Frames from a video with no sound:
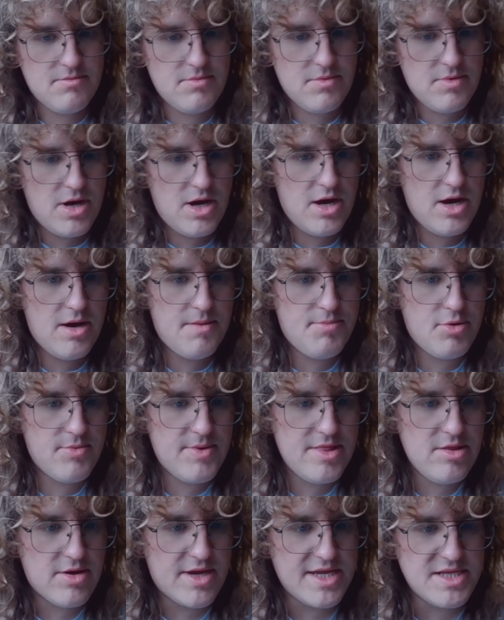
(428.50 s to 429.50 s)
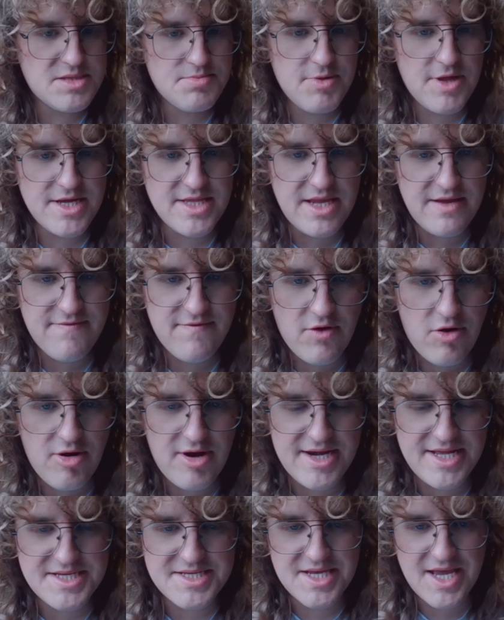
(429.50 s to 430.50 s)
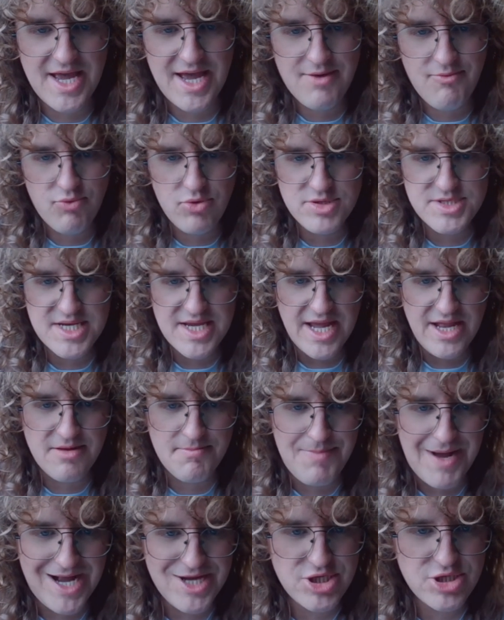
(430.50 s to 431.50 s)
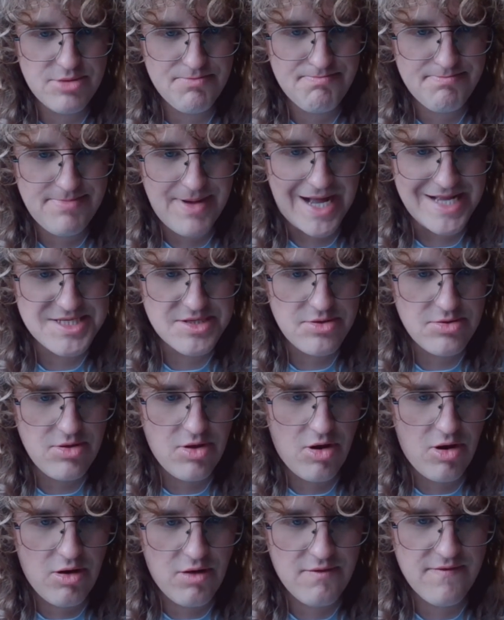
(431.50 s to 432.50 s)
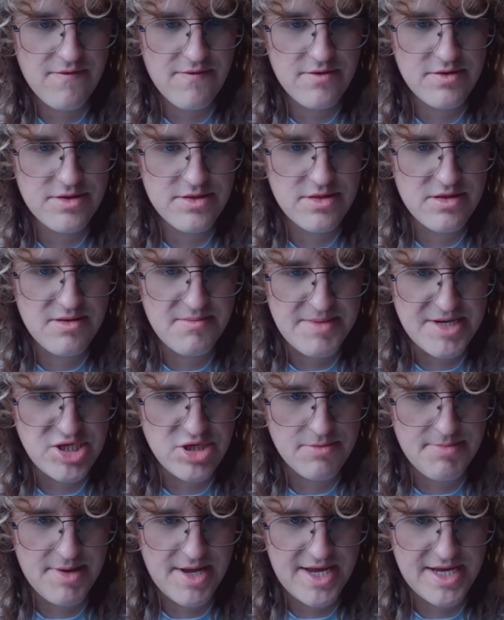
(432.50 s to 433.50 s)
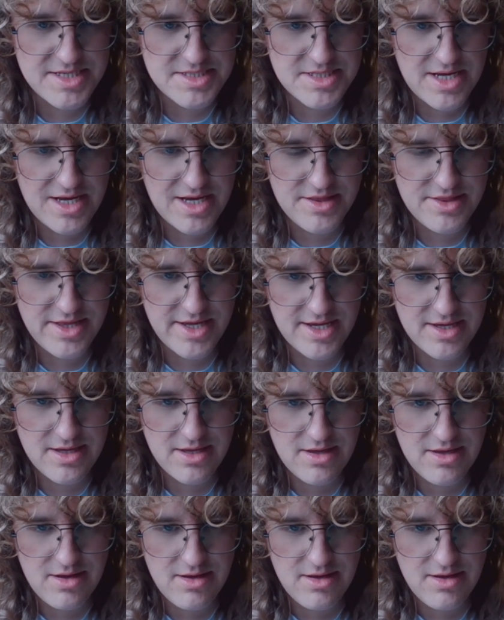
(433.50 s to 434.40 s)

But we're looking to play d4, and it's once again a battle of the bishop pairs, I think.